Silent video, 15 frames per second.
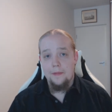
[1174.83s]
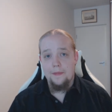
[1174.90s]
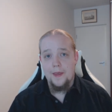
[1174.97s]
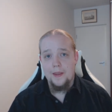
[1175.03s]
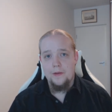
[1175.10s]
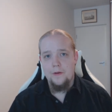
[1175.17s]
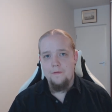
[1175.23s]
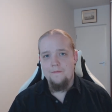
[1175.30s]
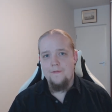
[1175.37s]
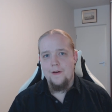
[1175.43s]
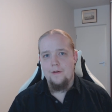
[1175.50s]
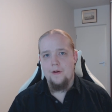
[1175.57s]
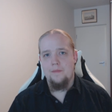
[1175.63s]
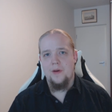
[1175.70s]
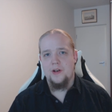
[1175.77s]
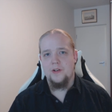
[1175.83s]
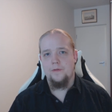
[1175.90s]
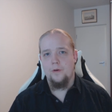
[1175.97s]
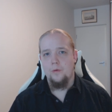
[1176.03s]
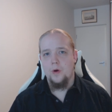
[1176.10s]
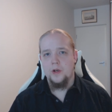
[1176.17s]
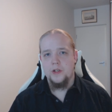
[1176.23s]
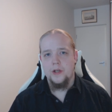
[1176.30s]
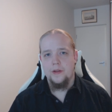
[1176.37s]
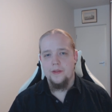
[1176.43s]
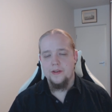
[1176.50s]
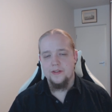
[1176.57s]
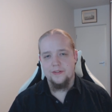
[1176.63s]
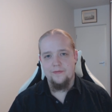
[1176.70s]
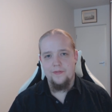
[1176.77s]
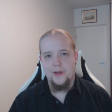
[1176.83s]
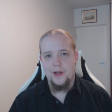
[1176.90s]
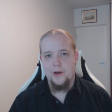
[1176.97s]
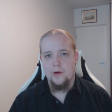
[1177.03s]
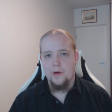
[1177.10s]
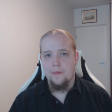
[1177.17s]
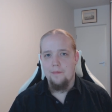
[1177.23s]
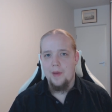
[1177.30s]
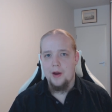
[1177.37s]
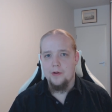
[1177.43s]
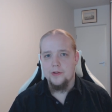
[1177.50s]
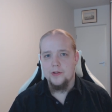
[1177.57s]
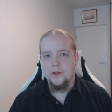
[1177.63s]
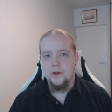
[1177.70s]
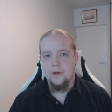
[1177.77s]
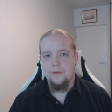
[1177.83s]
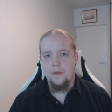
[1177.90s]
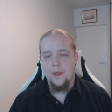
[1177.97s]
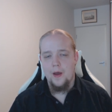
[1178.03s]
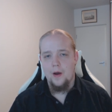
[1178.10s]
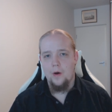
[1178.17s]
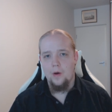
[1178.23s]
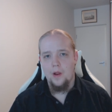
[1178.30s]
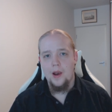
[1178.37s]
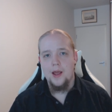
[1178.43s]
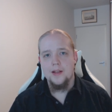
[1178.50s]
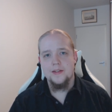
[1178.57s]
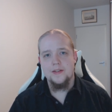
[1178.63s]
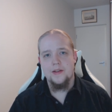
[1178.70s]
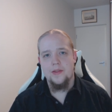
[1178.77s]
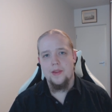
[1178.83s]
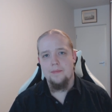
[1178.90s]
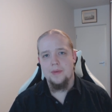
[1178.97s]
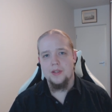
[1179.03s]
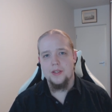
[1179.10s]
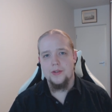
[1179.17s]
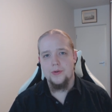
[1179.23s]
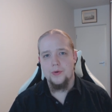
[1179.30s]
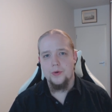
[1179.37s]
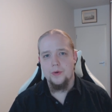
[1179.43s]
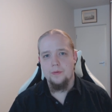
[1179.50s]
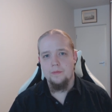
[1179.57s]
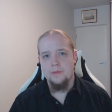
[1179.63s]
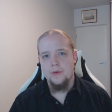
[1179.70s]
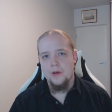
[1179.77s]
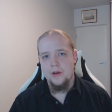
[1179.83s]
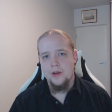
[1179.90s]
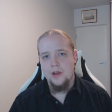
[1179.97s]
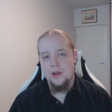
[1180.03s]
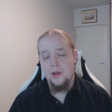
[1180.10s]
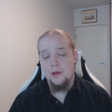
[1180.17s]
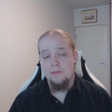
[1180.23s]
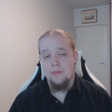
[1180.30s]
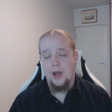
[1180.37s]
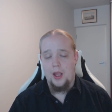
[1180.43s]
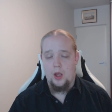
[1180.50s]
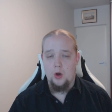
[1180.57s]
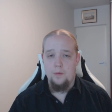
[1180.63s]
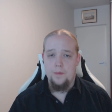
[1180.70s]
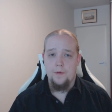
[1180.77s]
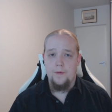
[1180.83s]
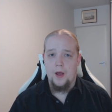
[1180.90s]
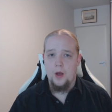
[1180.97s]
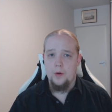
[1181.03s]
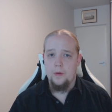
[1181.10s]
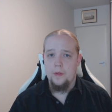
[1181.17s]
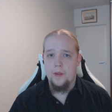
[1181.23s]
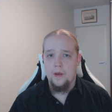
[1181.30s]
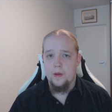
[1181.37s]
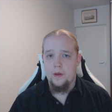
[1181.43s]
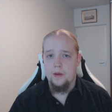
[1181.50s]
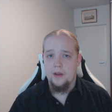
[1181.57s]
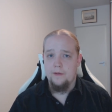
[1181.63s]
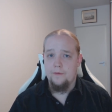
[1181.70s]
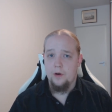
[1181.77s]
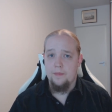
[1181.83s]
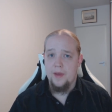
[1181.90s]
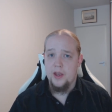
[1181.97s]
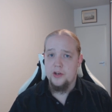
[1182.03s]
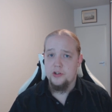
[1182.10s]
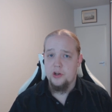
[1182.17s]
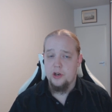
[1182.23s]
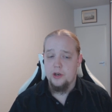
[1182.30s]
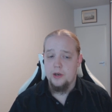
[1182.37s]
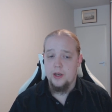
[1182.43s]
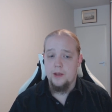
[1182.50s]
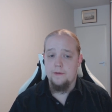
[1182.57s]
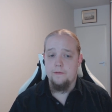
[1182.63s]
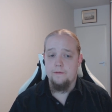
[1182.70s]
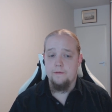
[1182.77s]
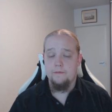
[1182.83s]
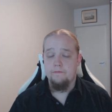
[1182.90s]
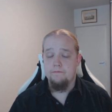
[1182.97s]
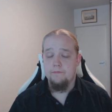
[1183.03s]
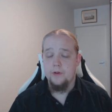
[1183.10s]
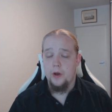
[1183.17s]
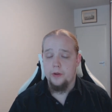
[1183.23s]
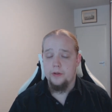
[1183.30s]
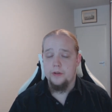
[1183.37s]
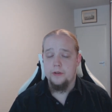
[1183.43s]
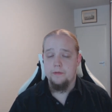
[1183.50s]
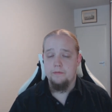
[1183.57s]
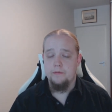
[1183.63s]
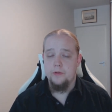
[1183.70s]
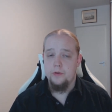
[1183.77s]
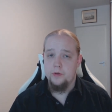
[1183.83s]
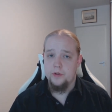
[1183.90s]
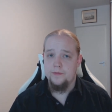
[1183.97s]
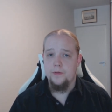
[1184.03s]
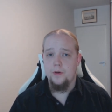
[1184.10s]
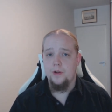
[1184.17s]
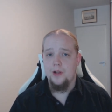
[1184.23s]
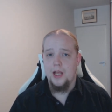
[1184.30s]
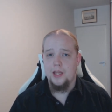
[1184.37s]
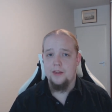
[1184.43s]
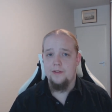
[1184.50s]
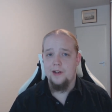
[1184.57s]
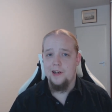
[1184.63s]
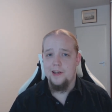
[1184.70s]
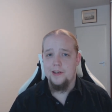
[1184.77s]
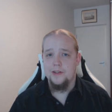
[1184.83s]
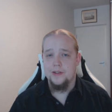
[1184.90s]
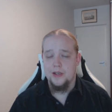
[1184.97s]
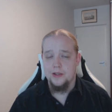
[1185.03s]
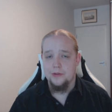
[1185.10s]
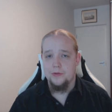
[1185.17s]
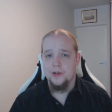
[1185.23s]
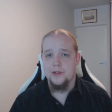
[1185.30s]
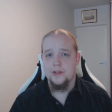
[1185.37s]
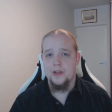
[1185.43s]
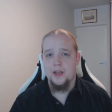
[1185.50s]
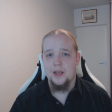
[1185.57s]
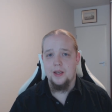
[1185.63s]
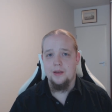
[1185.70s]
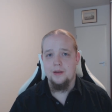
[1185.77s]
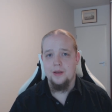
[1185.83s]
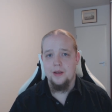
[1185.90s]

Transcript: Thank you very much for watching this video comparison of the HoloLens and the Meta 2. I hope you found the information, if not useful, at least interesting.